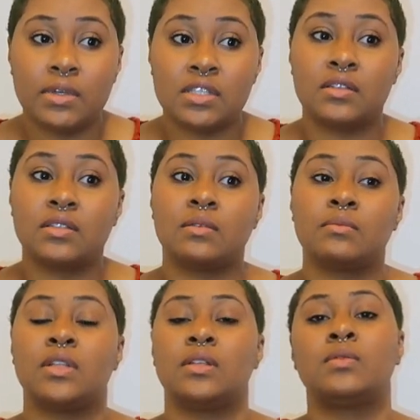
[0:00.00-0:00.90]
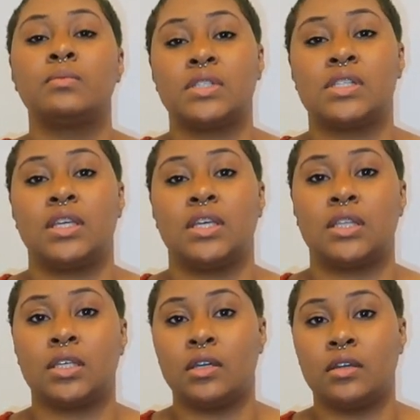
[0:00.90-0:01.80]
It took them a little bit to
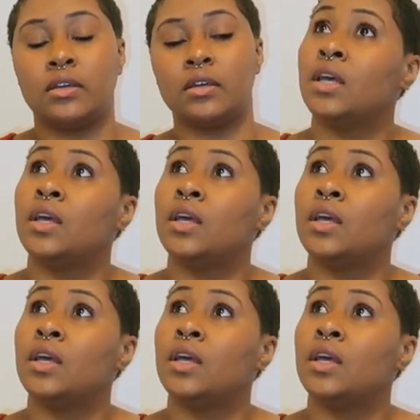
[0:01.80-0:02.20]
get there.